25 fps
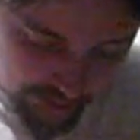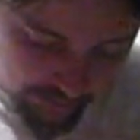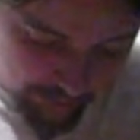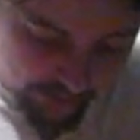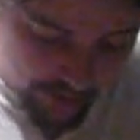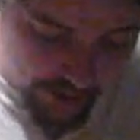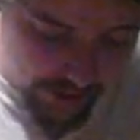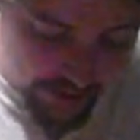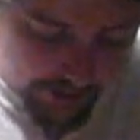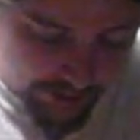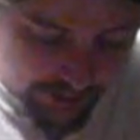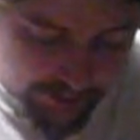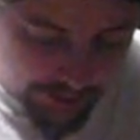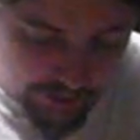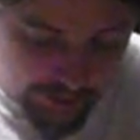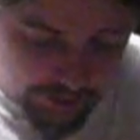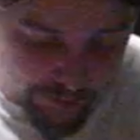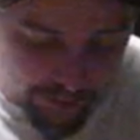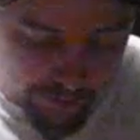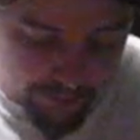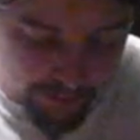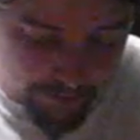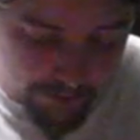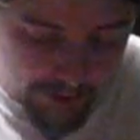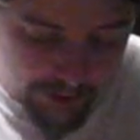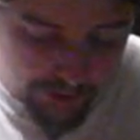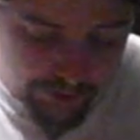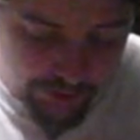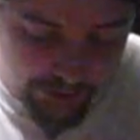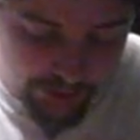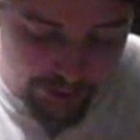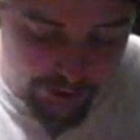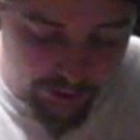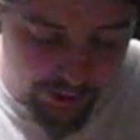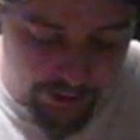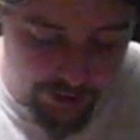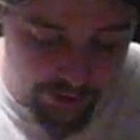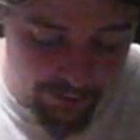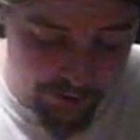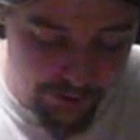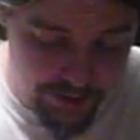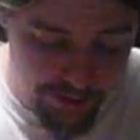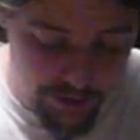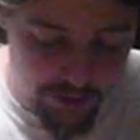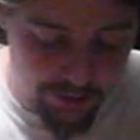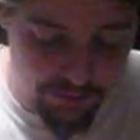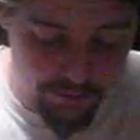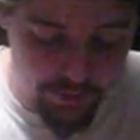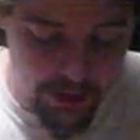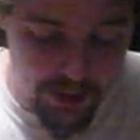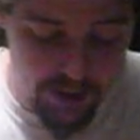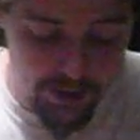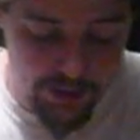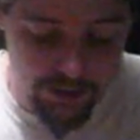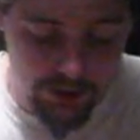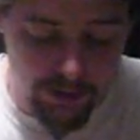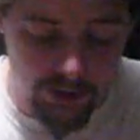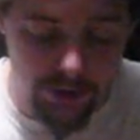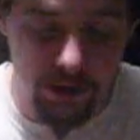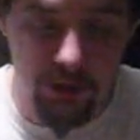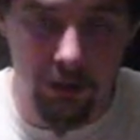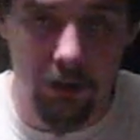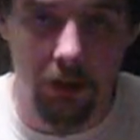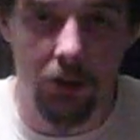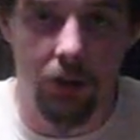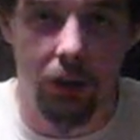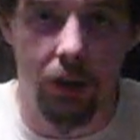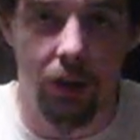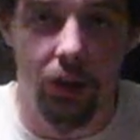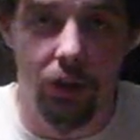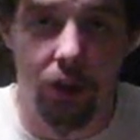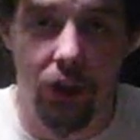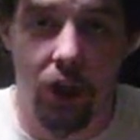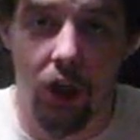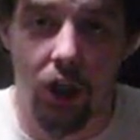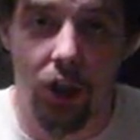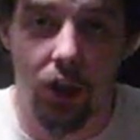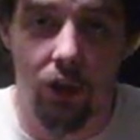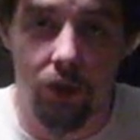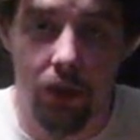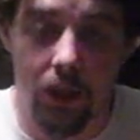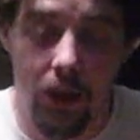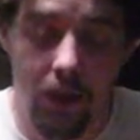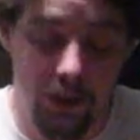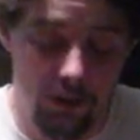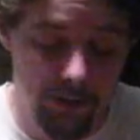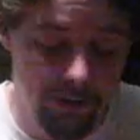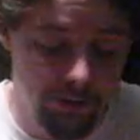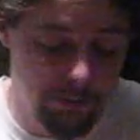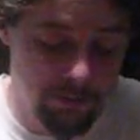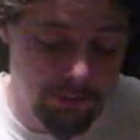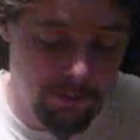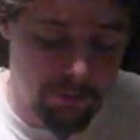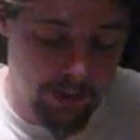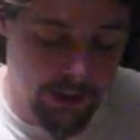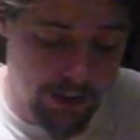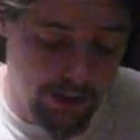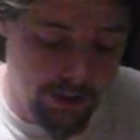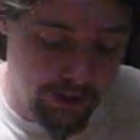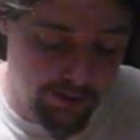Right here you want to make sure you give yourself extra so you can turn around and